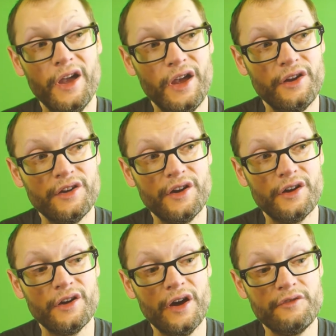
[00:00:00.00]
And
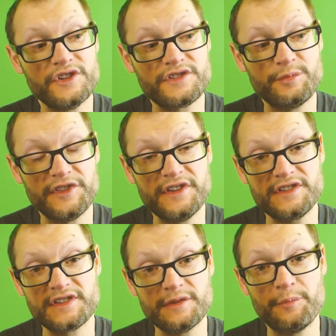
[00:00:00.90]
but
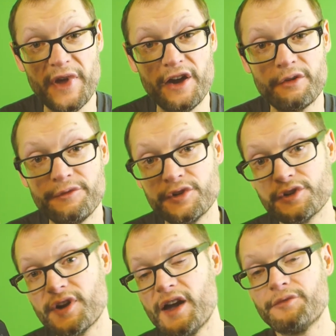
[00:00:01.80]
this is a better
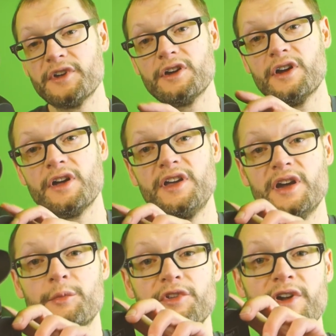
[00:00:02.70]
photographic
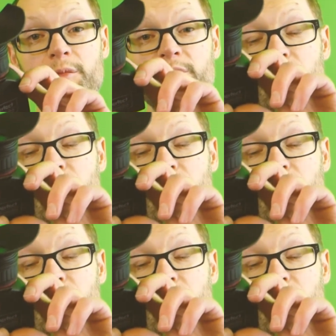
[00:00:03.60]
camera that I'm